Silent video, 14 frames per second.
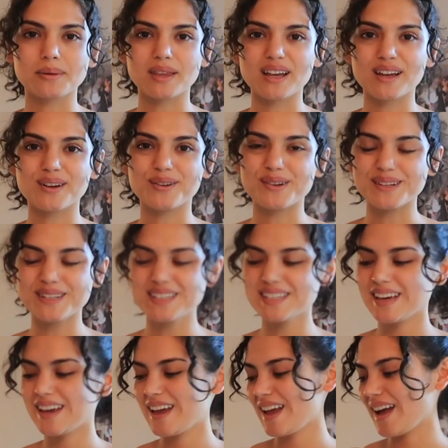what they're called,
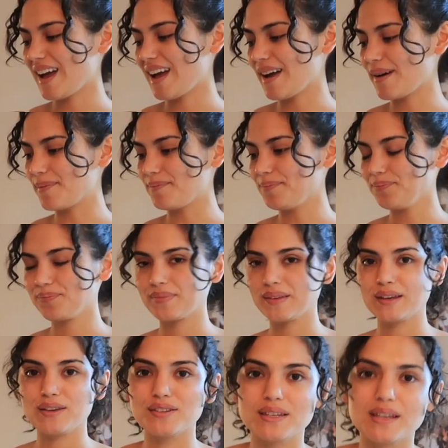
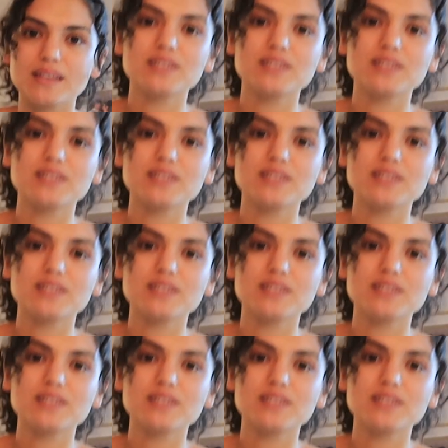using